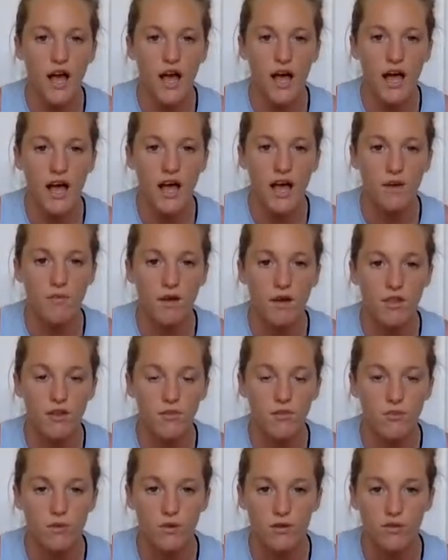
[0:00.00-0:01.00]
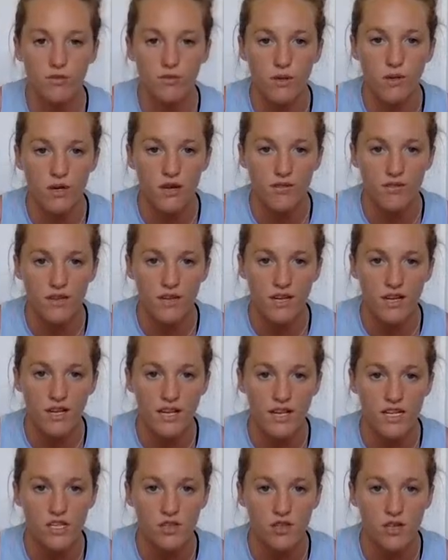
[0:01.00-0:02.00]
and the movement of the
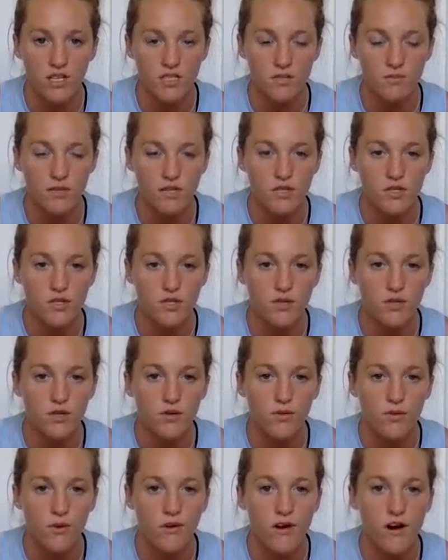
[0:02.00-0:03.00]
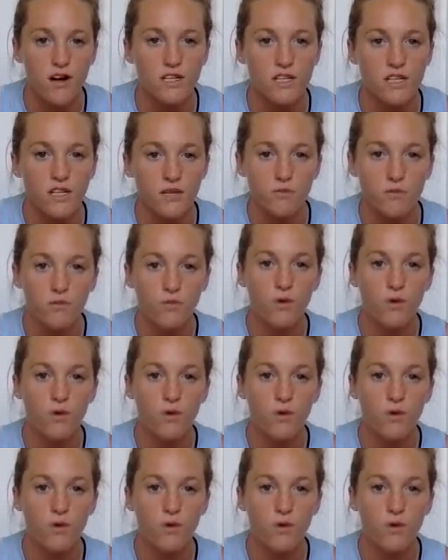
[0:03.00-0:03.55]
knee and trying to make sure that we're actually